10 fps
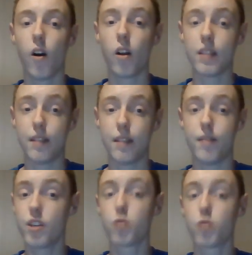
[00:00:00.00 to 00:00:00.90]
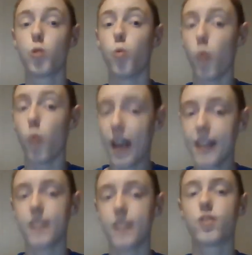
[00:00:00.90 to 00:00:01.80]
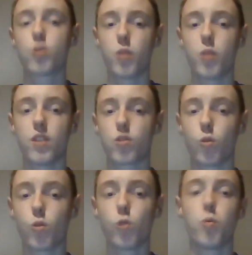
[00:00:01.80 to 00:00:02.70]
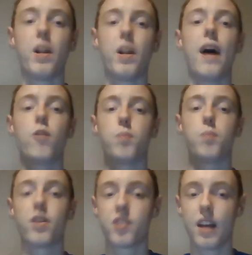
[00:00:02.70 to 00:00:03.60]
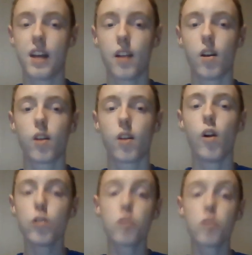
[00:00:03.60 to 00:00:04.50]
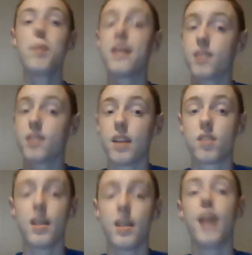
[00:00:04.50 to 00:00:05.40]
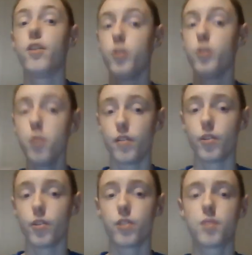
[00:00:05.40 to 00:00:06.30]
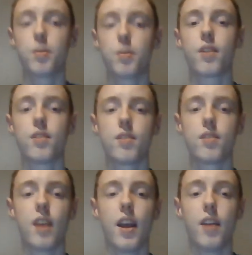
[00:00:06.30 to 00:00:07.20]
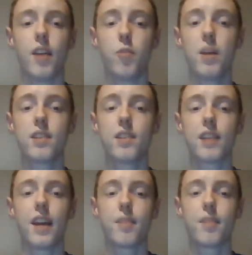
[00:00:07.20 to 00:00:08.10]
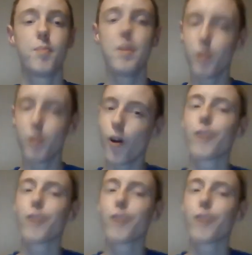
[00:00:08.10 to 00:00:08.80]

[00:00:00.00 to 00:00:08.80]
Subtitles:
The visual way that the story is told without much dialogue also makes sense in universe, because in the wasteland people aren't